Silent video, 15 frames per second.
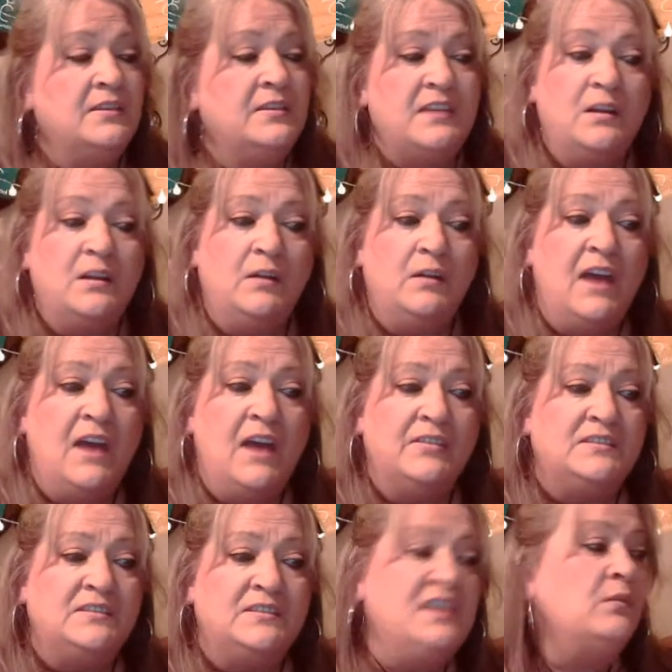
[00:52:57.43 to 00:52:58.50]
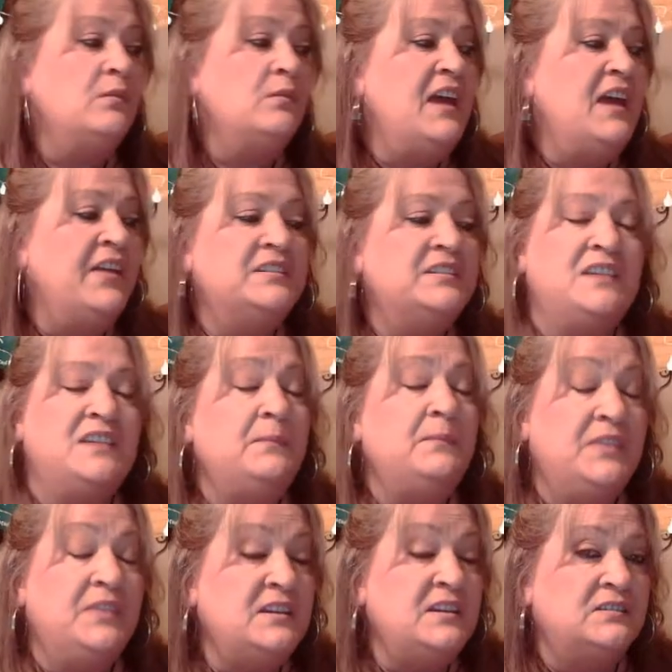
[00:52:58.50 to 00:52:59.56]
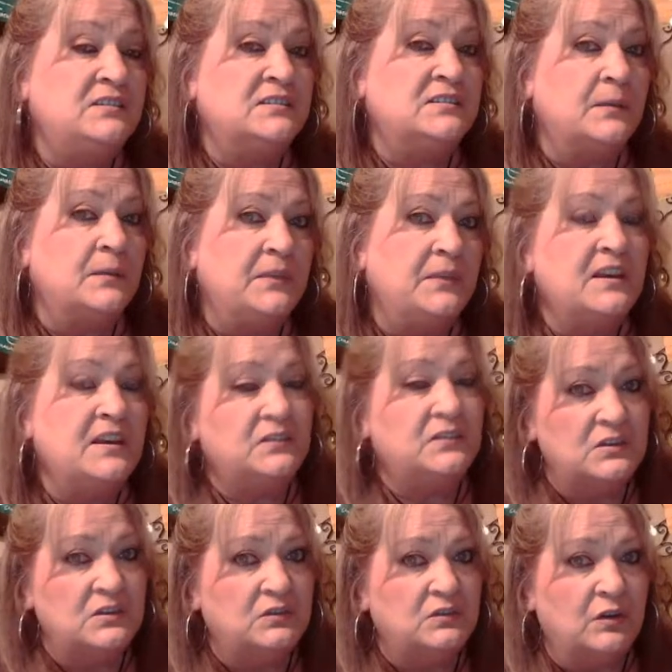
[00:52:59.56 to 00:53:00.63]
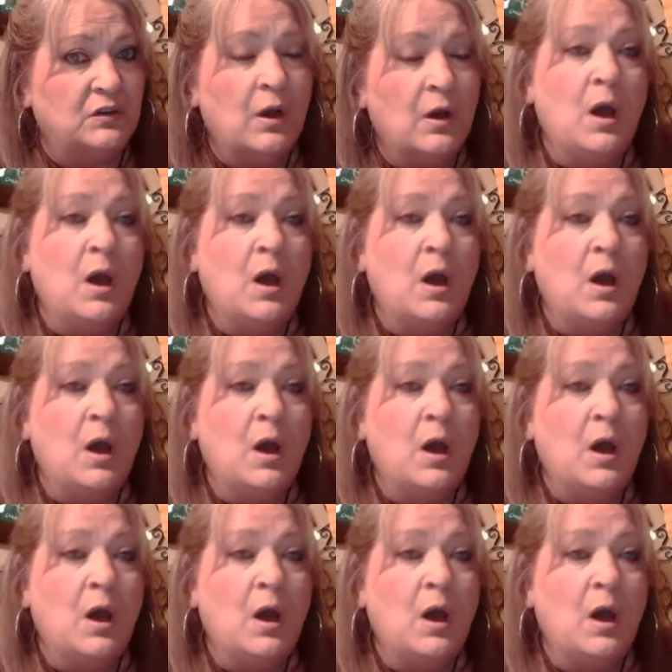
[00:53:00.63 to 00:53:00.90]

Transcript: They don't have this, they don't add the same things to something as you do.